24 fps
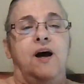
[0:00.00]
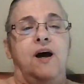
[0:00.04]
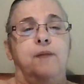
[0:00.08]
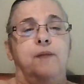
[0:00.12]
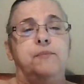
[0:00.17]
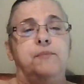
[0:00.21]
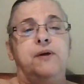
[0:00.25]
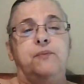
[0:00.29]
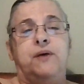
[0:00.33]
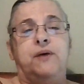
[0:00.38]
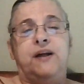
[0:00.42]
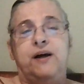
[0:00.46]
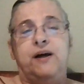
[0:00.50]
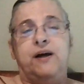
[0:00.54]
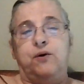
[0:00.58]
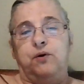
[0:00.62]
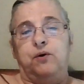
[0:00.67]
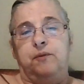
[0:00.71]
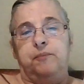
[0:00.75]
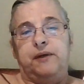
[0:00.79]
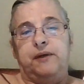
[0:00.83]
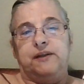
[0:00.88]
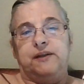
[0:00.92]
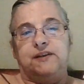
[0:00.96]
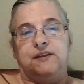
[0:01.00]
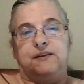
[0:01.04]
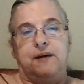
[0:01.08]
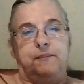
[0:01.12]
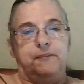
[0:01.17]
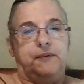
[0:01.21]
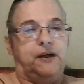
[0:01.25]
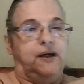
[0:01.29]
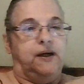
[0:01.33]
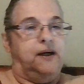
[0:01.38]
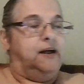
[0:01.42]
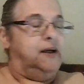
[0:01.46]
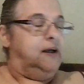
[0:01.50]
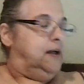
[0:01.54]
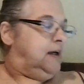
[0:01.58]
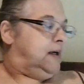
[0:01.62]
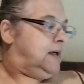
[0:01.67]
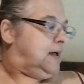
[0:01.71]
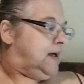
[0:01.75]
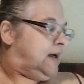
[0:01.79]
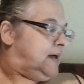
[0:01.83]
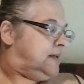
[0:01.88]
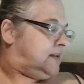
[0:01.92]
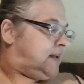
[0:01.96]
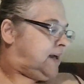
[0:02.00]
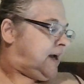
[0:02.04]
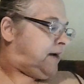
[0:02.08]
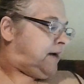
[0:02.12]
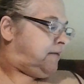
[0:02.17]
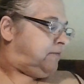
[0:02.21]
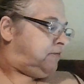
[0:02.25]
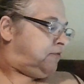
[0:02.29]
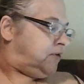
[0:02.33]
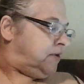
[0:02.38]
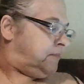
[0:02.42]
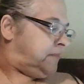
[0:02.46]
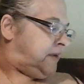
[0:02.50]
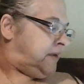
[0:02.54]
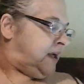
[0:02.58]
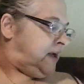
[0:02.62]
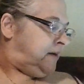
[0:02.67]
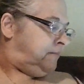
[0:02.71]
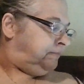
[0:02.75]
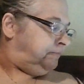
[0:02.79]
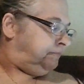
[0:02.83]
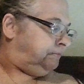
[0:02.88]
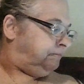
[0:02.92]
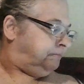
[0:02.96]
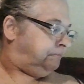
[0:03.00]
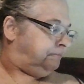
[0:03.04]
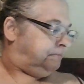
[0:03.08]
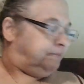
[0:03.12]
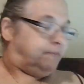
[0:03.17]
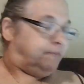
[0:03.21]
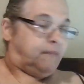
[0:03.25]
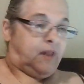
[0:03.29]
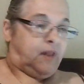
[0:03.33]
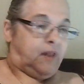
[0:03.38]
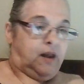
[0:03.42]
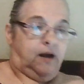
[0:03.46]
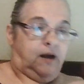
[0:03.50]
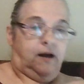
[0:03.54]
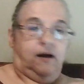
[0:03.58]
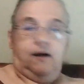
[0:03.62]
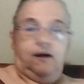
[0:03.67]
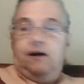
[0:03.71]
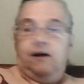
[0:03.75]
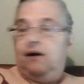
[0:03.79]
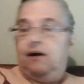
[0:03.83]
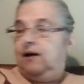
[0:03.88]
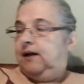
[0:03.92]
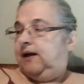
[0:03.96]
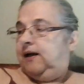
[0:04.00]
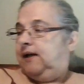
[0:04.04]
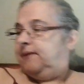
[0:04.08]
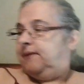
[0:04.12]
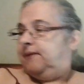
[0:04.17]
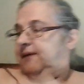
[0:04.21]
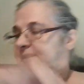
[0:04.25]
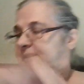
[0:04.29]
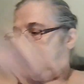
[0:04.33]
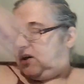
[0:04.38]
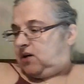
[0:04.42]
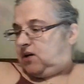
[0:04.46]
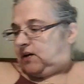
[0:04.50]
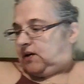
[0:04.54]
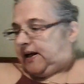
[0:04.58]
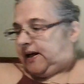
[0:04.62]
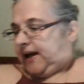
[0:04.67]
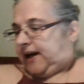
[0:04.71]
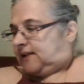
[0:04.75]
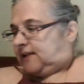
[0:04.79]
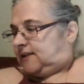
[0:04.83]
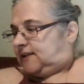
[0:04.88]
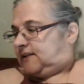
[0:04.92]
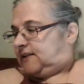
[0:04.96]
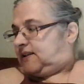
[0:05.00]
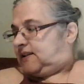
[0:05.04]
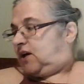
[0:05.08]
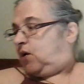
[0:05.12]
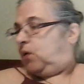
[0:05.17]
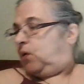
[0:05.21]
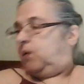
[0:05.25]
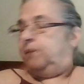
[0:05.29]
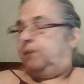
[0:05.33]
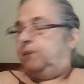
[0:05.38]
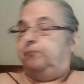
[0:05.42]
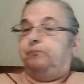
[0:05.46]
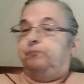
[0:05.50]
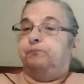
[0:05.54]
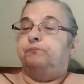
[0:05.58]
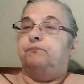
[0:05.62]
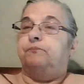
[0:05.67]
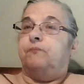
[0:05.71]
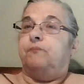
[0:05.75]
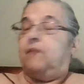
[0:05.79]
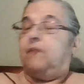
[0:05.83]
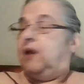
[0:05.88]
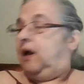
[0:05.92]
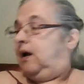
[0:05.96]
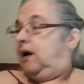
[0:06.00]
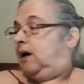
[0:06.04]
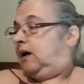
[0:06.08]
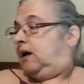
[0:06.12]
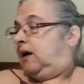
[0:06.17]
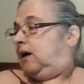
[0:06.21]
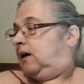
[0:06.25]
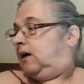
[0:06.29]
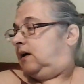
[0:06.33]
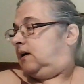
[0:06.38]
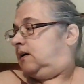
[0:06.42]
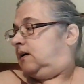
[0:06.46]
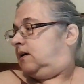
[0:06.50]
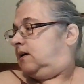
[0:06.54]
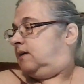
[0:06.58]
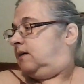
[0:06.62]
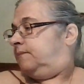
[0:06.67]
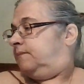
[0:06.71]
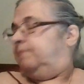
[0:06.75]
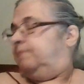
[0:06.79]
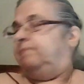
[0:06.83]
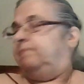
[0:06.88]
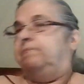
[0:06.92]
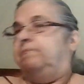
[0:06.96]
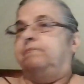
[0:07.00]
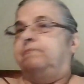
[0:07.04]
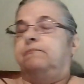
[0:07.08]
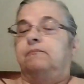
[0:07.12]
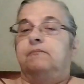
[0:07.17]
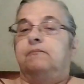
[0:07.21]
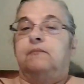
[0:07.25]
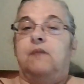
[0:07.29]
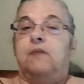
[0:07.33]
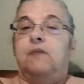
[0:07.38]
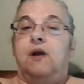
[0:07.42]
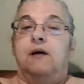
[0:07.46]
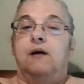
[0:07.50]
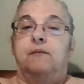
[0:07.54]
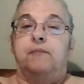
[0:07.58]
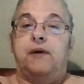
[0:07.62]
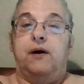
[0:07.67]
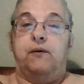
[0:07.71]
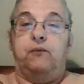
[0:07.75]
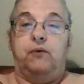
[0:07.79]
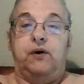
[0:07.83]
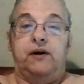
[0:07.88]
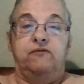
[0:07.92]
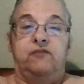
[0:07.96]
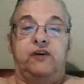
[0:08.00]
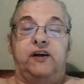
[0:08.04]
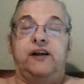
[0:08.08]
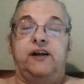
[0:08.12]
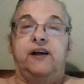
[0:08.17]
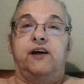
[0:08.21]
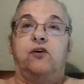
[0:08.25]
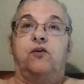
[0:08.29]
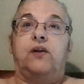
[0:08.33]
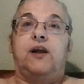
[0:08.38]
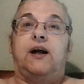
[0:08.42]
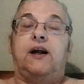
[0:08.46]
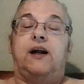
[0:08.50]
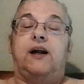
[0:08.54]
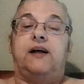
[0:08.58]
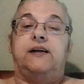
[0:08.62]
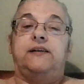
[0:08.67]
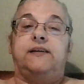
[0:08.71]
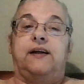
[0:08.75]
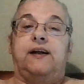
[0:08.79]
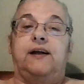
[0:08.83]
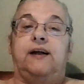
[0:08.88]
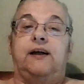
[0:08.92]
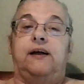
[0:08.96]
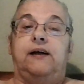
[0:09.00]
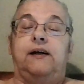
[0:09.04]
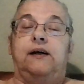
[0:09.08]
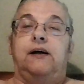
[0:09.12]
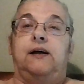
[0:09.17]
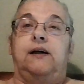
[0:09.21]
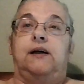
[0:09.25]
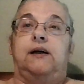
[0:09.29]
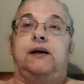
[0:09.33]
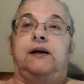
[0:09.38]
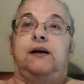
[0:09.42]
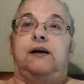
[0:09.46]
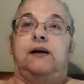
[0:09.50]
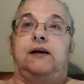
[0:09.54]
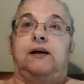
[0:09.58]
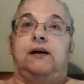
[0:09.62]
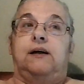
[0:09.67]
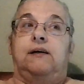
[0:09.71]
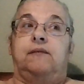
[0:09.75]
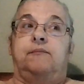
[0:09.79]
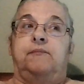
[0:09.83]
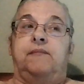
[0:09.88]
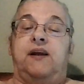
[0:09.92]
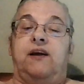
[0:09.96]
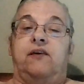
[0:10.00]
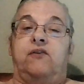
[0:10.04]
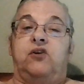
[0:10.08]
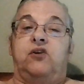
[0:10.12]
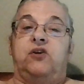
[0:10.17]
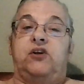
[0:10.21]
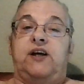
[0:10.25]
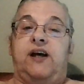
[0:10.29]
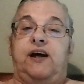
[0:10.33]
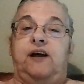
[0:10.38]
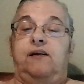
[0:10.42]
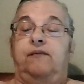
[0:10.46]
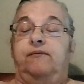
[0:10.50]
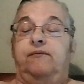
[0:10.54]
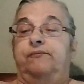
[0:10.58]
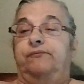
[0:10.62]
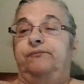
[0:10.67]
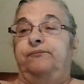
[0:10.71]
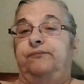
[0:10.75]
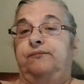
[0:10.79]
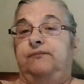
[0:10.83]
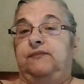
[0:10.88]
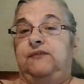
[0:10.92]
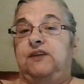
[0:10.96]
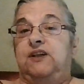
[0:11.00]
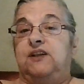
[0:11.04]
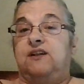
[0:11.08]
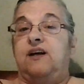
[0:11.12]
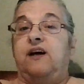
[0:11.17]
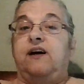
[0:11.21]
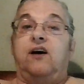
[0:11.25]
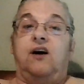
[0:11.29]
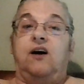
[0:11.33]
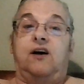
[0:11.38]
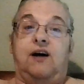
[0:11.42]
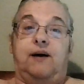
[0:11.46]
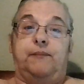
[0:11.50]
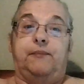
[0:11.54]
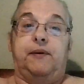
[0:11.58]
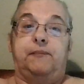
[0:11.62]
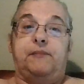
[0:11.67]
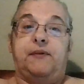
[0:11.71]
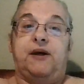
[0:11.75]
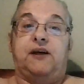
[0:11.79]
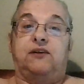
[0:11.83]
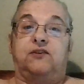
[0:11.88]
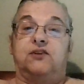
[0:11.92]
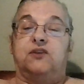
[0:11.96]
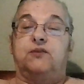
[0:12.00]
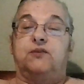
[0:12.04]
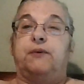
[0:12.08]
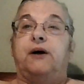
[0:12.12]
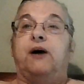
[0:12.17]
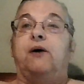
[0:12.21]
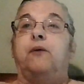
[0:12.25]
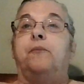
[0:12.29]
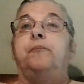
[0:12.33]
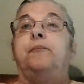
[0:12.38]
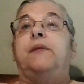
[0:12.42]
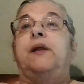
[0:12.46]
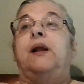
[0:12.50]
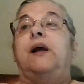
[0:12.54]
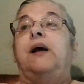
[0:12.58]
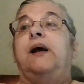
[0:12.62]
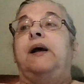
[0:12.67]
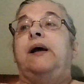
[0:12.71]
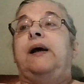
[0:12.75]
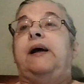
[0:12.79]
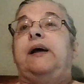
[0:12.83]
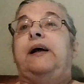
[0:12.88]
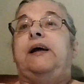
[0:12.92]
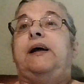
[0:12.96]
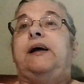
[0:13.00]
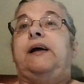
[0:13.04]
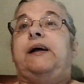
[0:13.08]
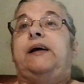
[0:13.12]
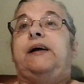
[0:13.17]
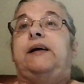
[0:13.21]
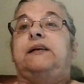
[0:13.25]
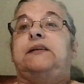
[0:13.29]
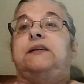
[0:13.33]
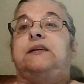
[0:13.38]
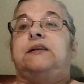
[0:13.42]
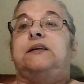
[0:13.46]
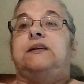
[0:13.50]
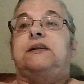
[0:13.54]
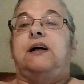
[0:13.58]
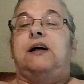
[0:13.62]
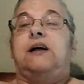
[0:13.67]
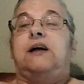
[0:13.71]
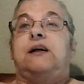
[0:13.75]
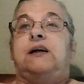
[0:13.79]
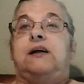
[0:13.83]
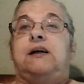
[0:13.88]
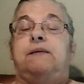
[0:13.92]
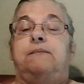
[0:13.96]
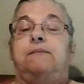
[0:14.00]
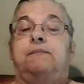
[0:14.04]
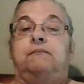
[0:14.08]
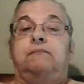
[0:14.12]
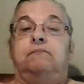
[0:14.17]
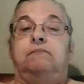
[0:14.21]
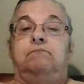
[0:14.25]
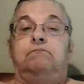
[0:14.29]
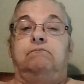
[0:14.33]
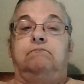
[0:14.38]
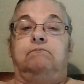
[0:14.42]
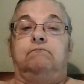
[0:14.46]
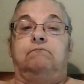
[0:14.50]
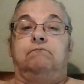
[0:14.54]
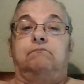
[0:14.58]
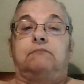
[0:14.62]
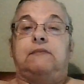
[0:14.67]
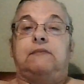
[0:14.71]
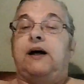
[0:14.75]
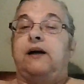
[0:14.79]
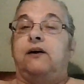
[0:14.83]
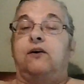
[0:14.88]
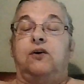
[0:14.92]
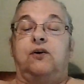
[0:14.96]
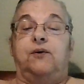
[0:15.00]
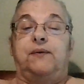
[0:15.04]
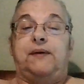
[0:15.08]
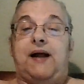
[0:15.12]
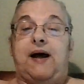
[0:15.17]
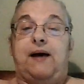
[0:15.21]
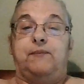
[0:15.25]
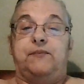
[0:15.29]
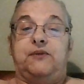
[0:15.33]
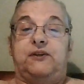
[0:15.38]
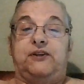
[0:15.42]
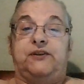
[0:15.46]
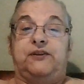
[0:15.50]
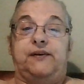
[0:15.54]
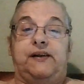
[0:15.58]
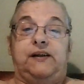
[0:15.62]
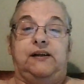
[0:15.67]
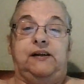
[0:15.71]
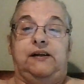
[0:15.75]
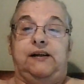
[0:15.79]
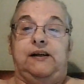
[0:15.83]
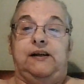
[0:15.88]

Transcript: be went out and picked up a nice cat for me. Anyways, okay, so um, my one video that I did um, the other day, because I got Happy Meal as well, it um, I don't know what happened to it.